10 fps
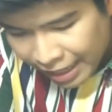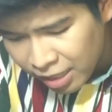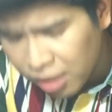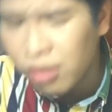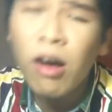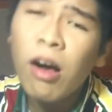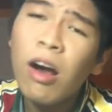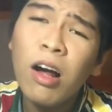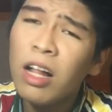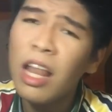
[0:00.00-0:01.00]
Like it's
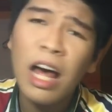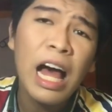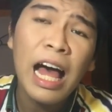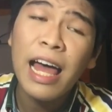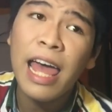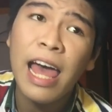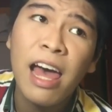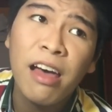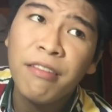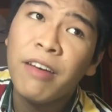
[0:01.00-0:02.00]
all I
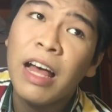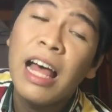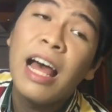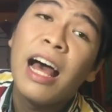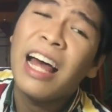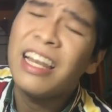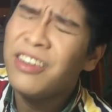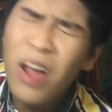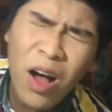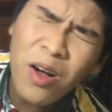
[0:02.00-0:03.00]
have. I
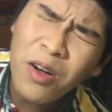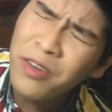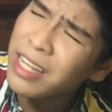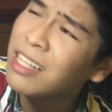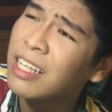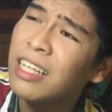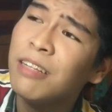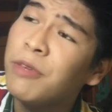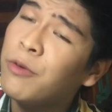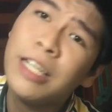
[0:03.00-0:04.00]
know it'll
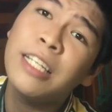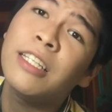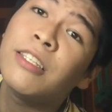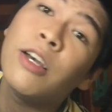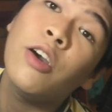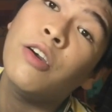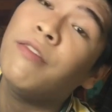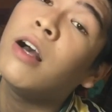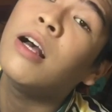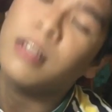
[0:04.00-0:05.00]
kill me when it's
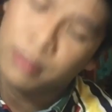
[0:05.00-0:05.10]
over.